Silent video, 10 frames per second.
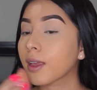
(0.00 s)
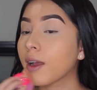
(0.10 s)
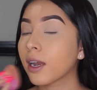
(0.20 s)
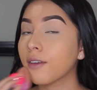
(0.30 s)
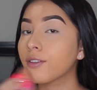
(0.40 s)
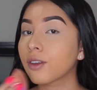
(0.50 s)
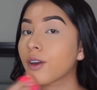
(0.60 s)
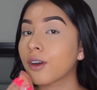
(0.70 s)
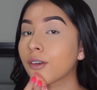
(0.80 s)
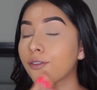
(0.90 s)
I left it
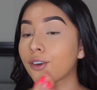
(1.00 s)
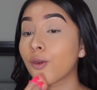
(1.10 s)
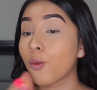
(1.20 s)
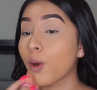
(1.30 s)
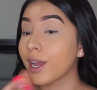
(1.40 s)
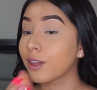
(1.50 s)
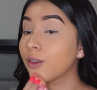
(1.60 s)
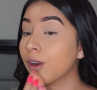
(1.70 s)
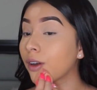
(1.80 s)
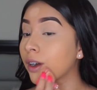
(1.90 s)
on for way too
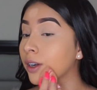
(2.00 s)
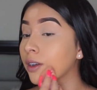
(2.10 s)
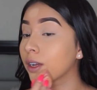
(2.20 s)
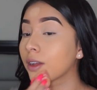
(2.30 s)
long.